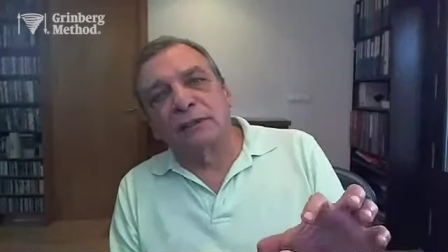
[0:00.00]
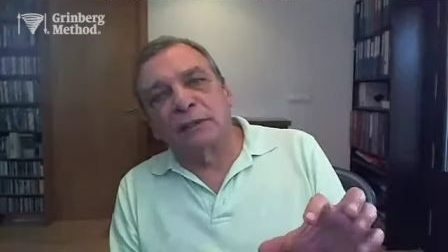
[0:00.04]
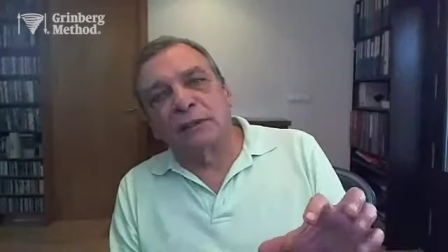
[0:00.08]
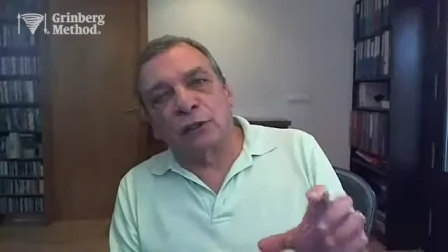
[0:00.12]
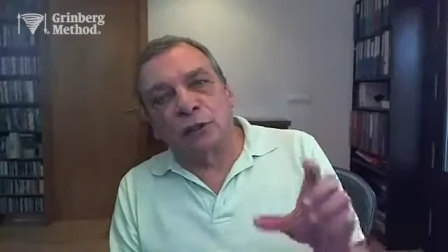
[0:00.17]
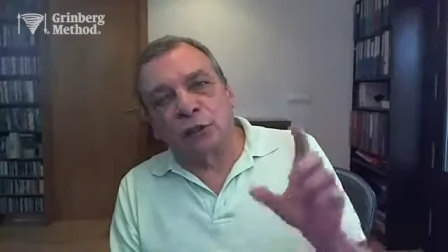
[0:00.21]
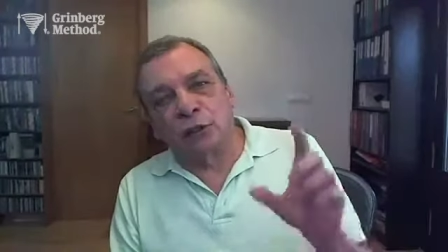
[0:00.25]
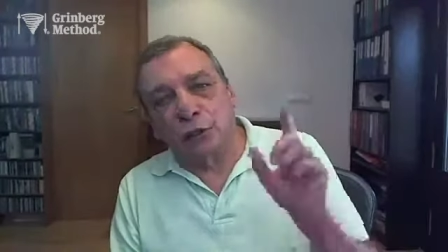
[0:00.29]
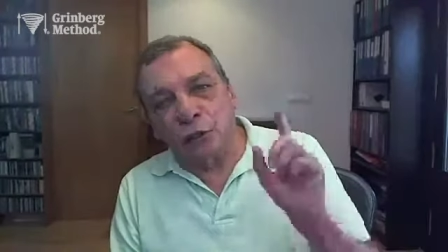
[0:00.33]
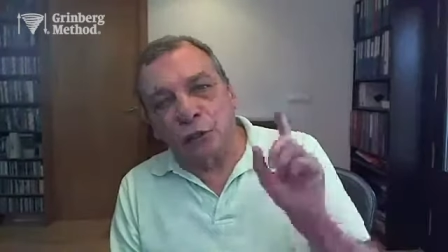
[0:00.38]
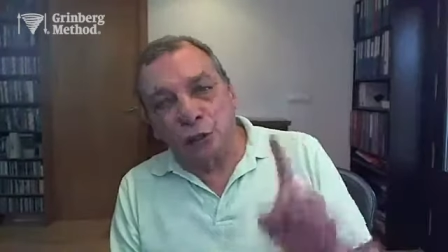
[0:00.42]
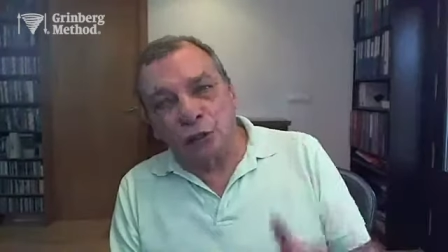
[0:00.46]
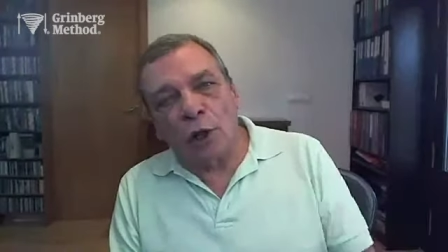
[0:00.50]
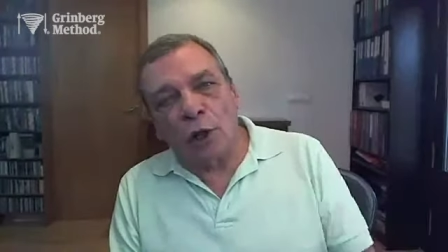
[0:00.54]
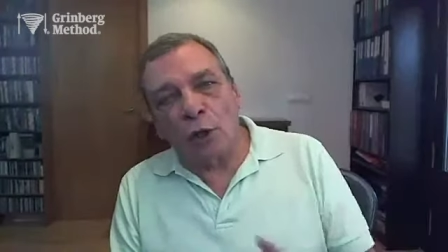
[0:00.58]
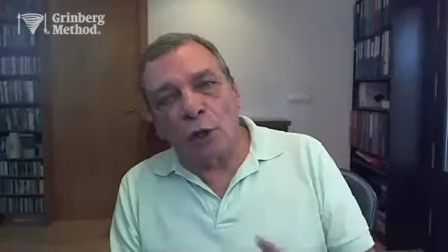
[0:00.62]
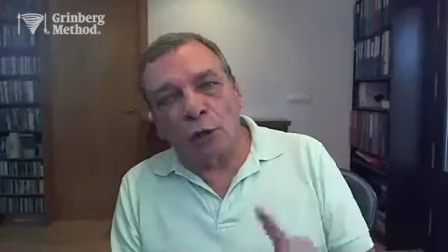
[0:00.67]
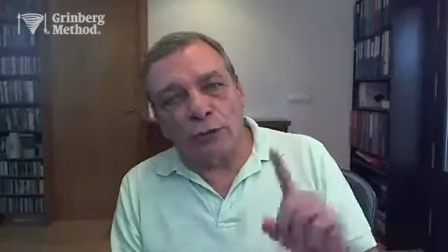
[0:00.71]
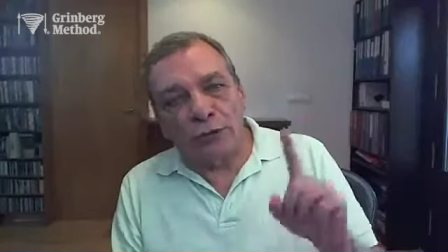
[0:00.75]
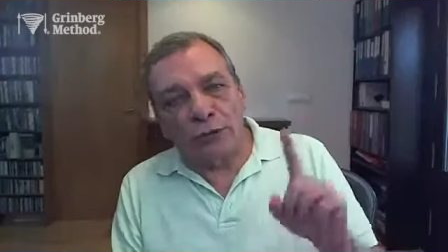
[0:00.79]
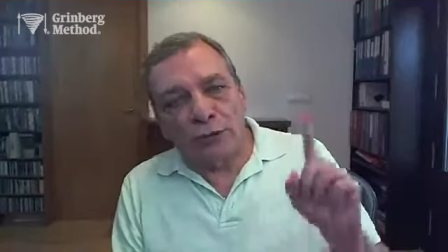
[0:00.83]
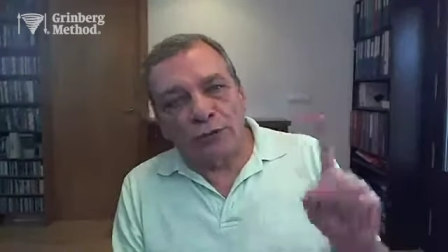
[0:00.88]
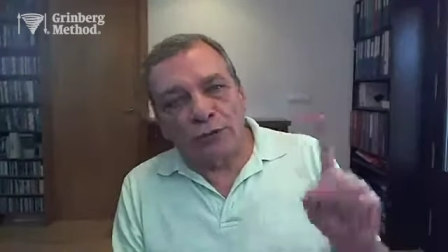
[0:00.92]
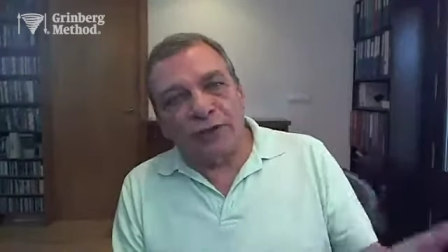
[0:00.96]
that you
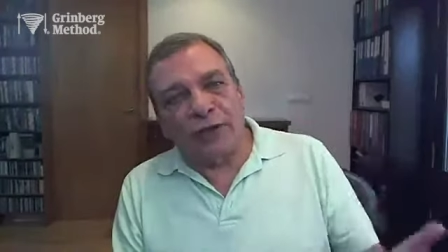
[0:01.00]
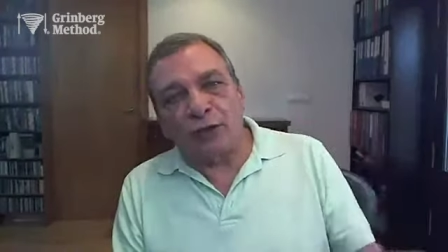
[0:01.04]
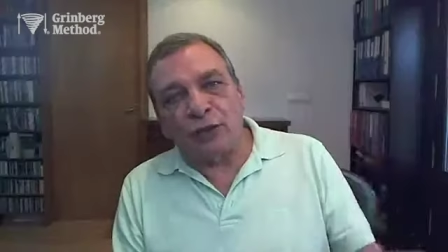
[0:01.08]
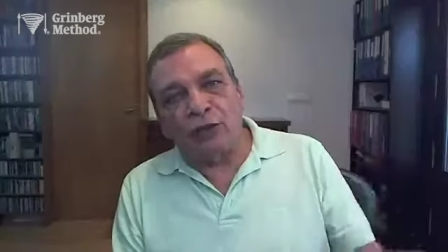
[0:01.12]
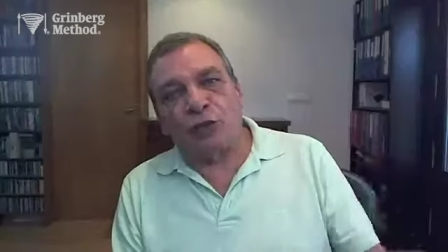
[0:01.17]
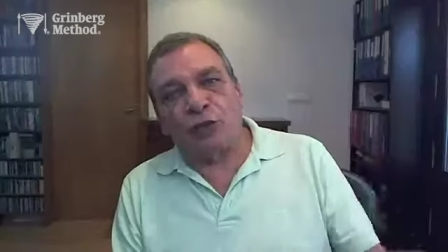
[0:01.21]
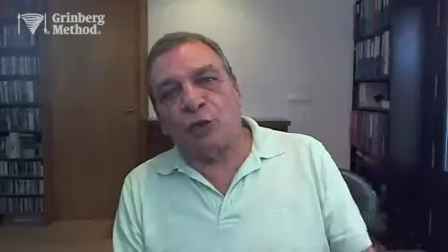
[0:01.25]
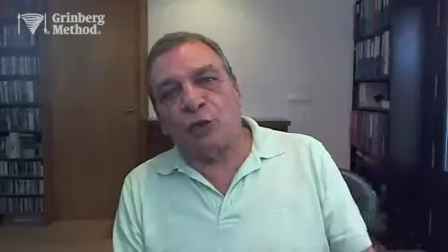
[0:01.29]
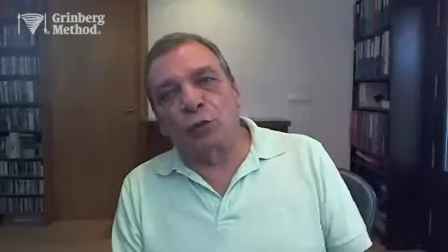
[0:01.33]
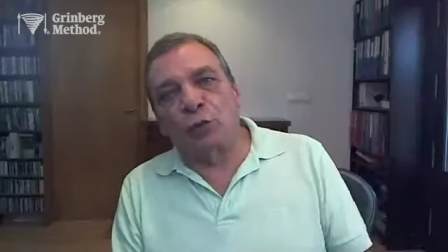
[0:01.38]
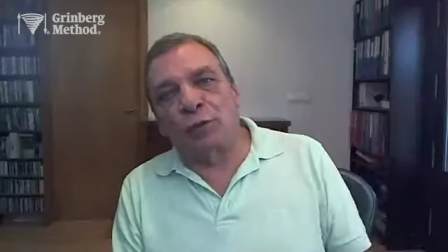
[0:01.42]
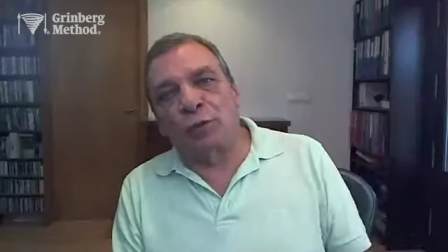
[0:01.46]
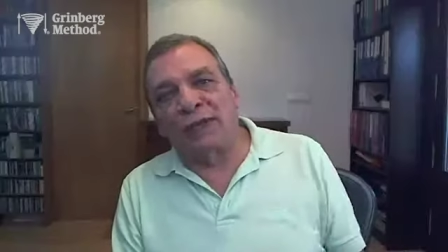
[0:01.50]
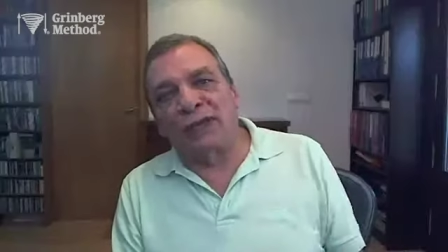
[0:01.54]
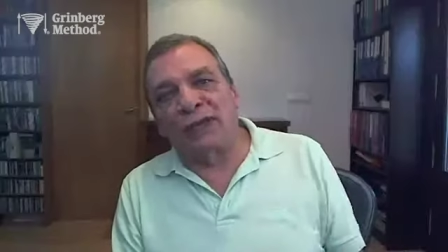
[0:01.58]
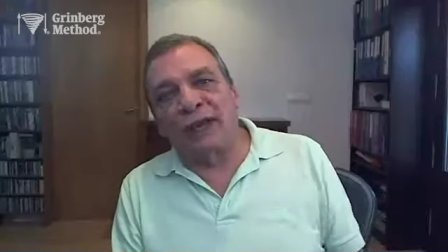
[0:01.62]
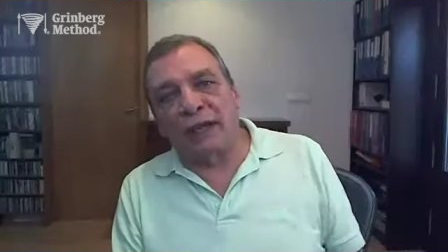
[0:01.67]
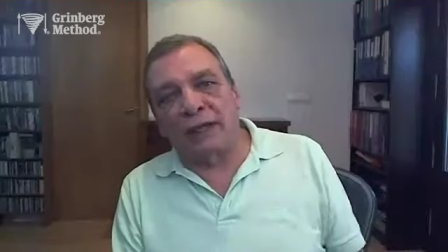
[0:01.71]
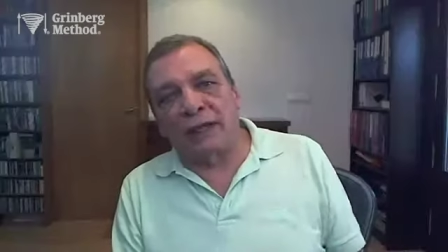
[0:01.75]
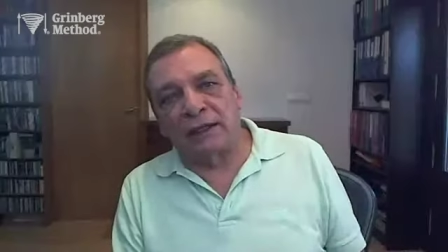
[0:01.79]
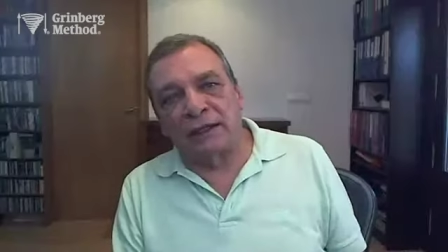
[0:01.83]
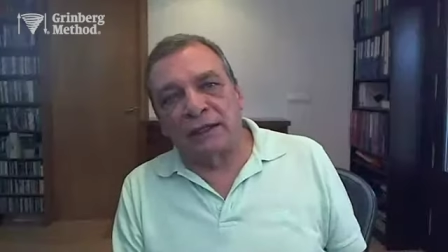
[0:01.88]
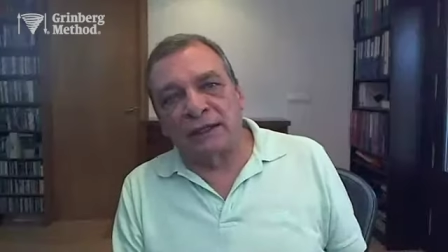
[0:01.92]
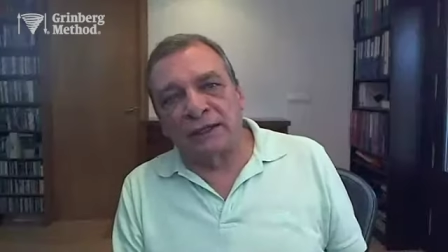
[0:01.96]
know that they should be
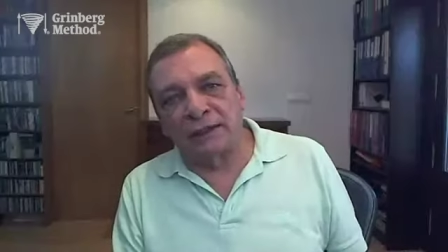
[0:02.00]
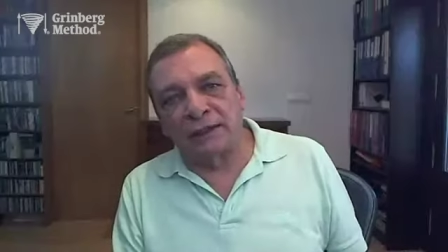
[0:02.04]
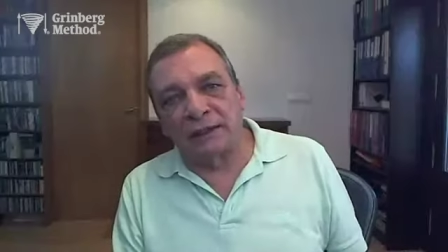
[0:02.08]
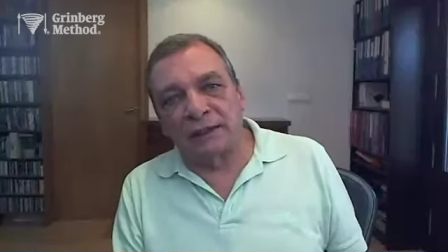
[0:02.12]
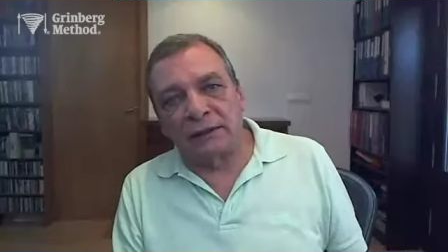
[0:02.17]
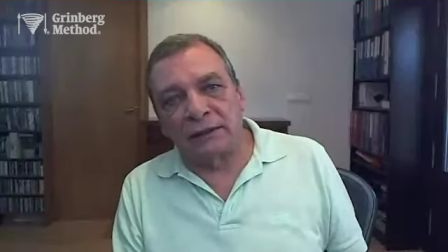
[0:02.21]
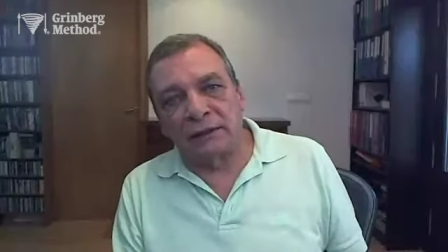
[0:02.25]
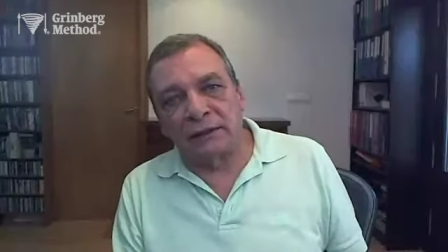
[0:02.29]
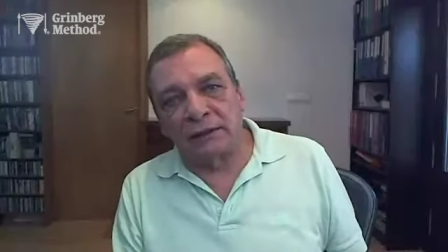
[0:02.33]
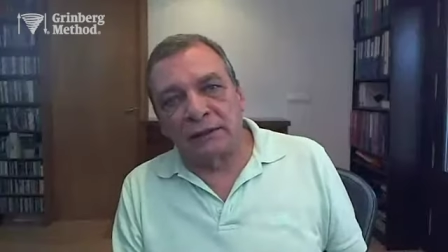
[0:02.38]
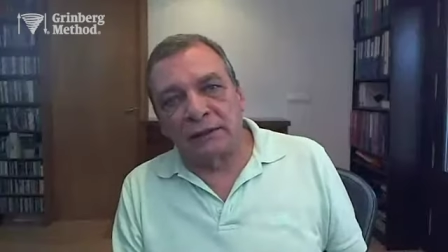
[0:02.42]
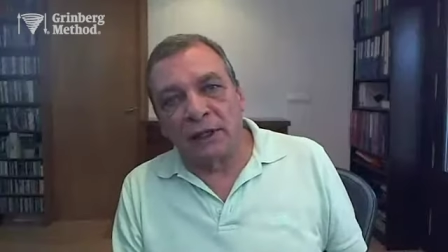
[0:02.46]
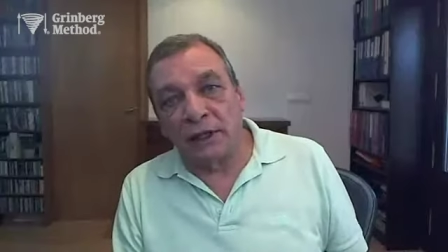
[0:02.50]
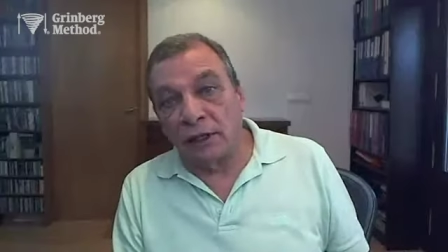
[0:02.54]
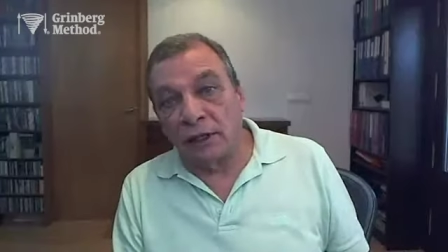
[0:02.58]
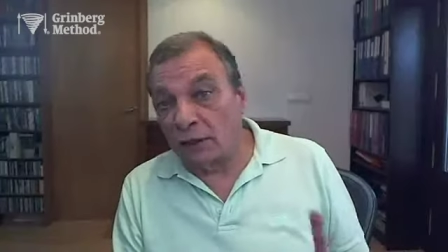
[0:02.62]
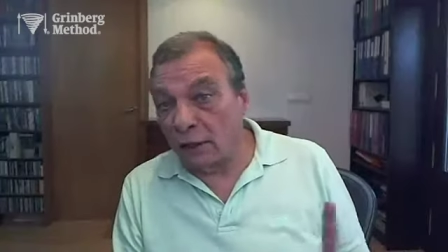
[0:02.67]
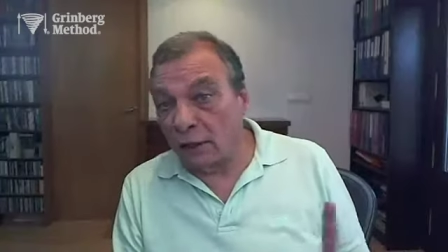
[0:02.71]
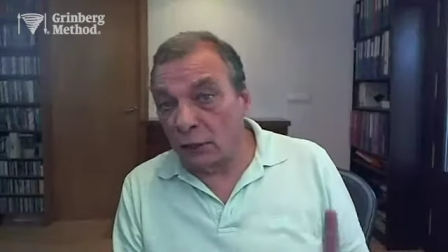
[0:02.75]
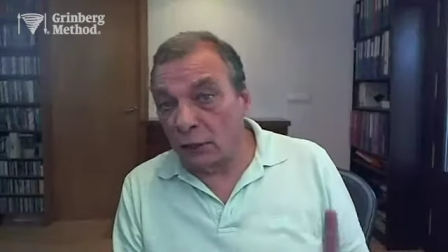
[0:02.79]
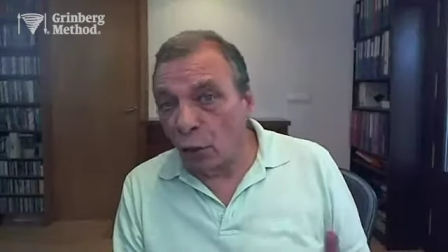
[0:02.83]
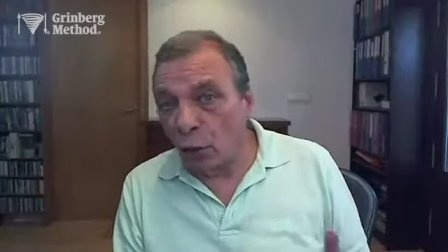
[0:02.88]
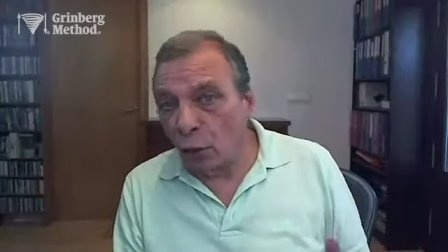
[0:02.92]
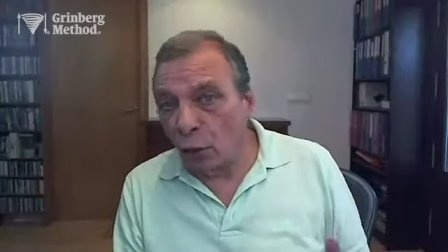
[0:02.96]
like this,
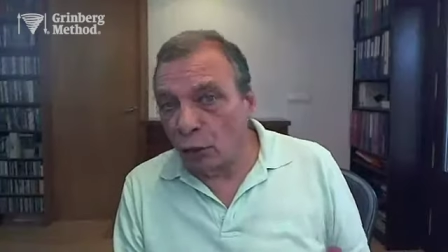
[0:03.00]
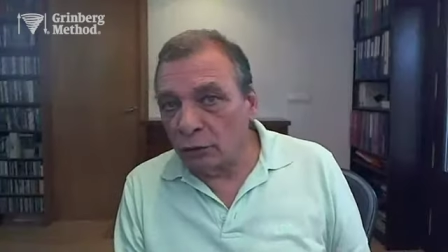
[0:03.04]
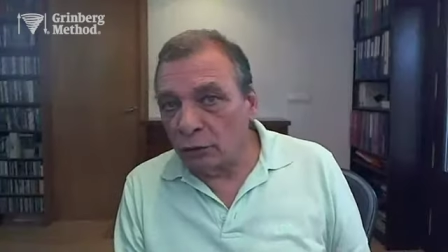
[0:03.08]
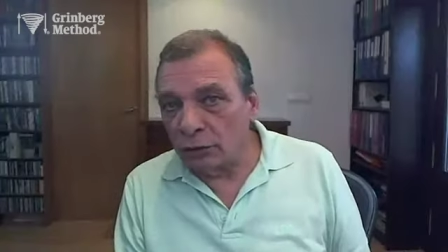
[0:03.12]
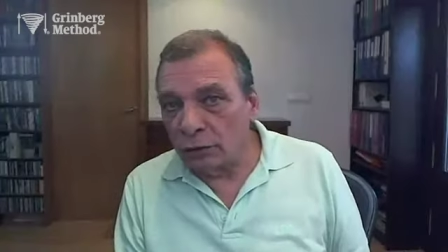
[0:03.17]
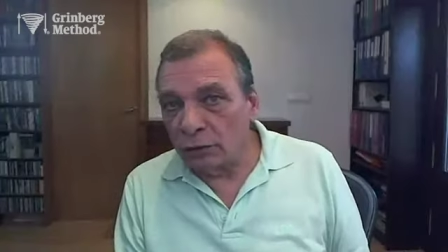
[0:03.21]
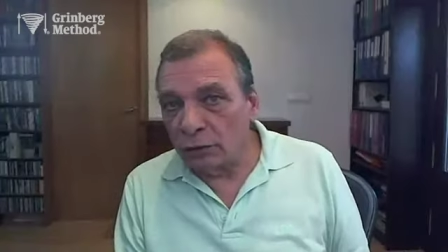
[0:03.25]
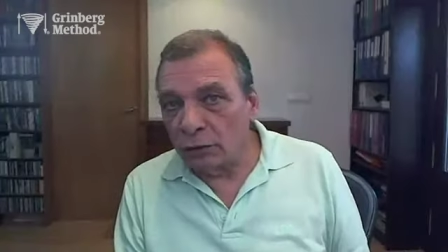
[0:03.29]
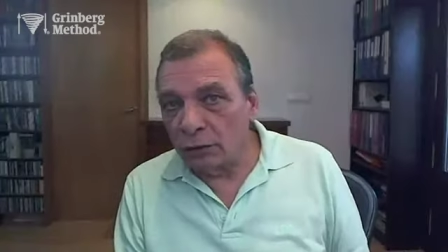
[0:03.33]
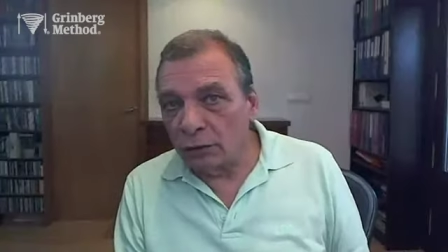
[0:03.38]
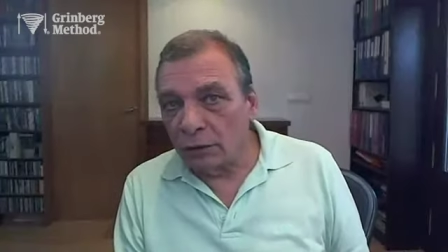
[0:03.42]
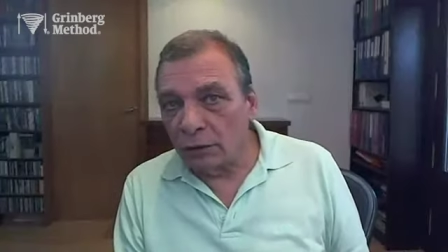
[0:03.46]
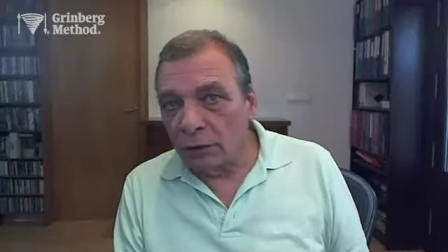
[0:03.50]
and they don't,